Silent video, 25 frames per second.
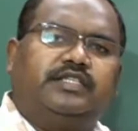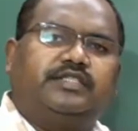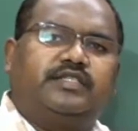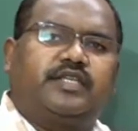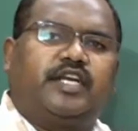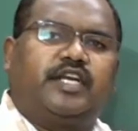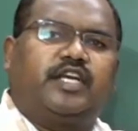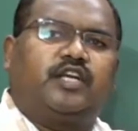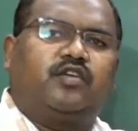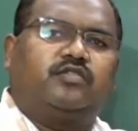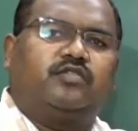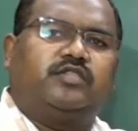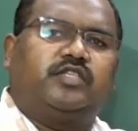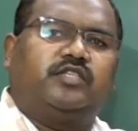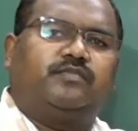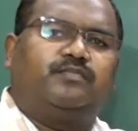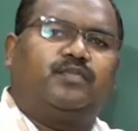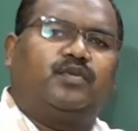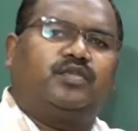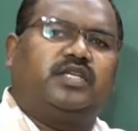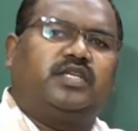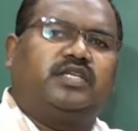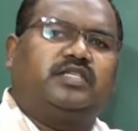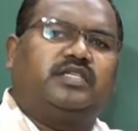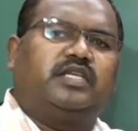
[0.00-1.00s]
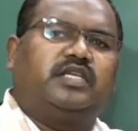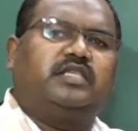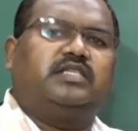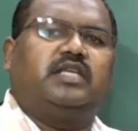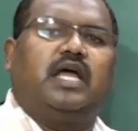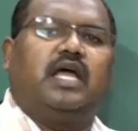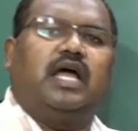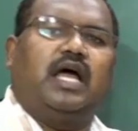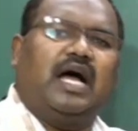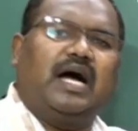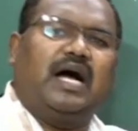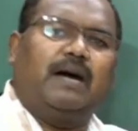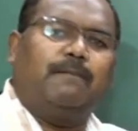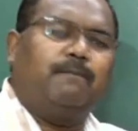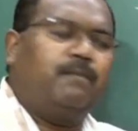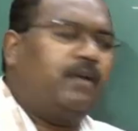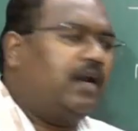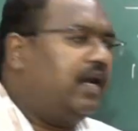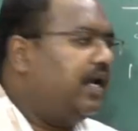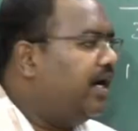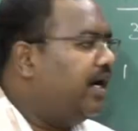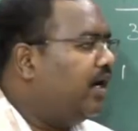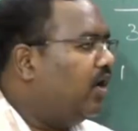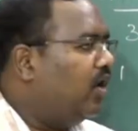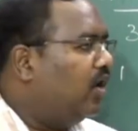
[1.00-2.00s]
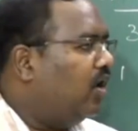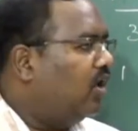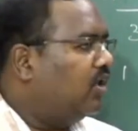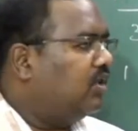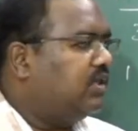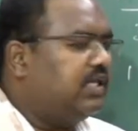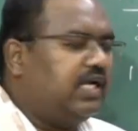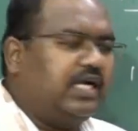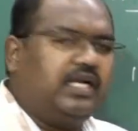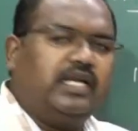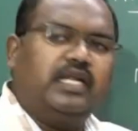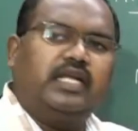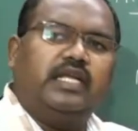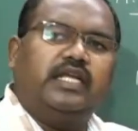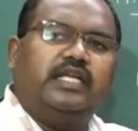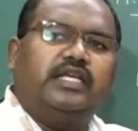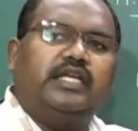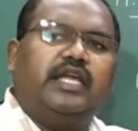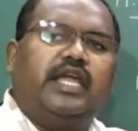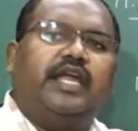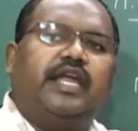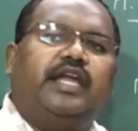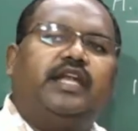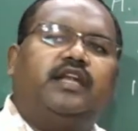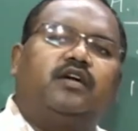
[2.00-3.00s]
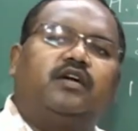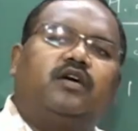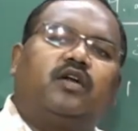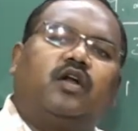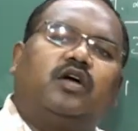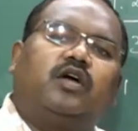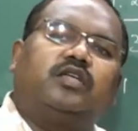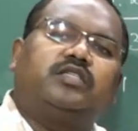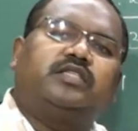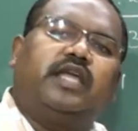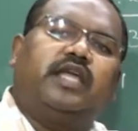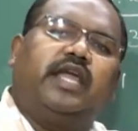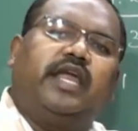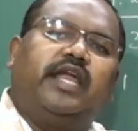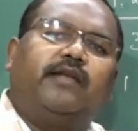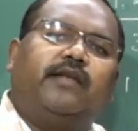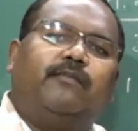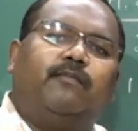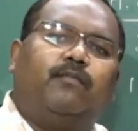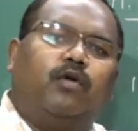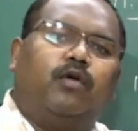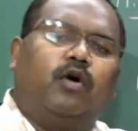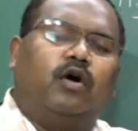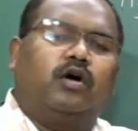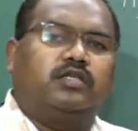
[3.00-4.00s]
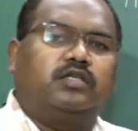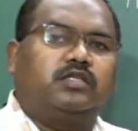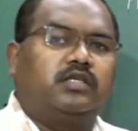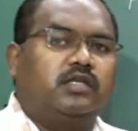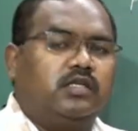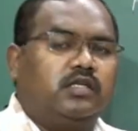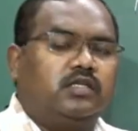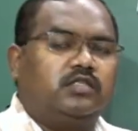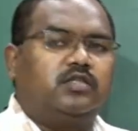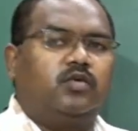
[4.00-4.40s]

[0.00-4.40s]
discrete process is applied on that 8x8 blocks.